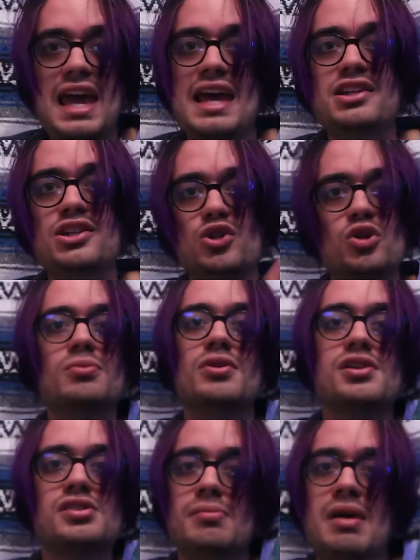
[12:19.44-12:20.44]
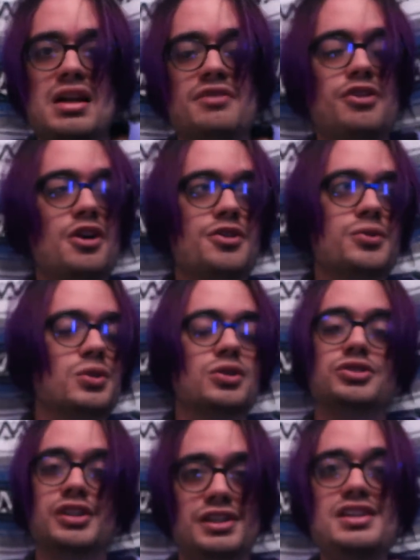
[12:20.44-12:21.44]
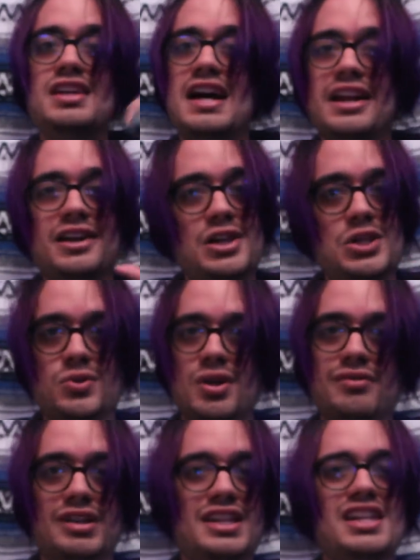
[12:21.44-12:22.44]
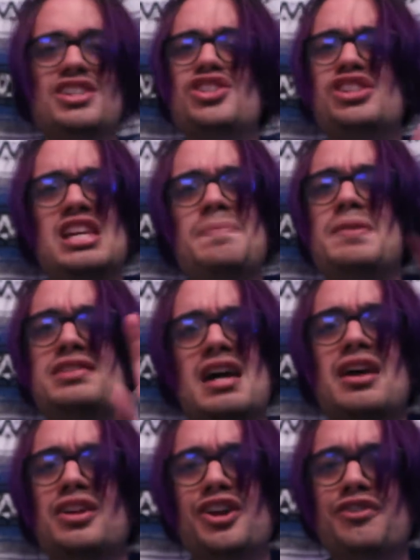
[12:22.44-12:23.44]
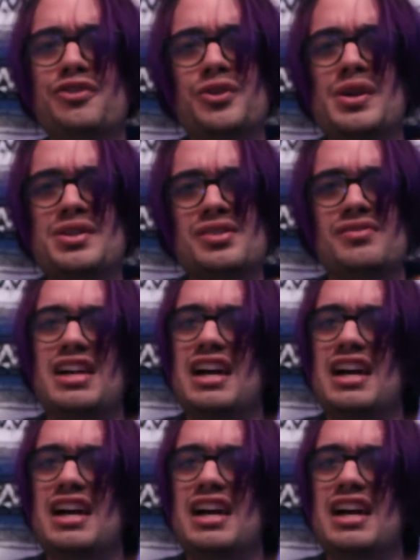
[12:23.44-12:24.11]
And a numerous amount of other roles. Like, he had a history already. He can just keep it down low for the rest of his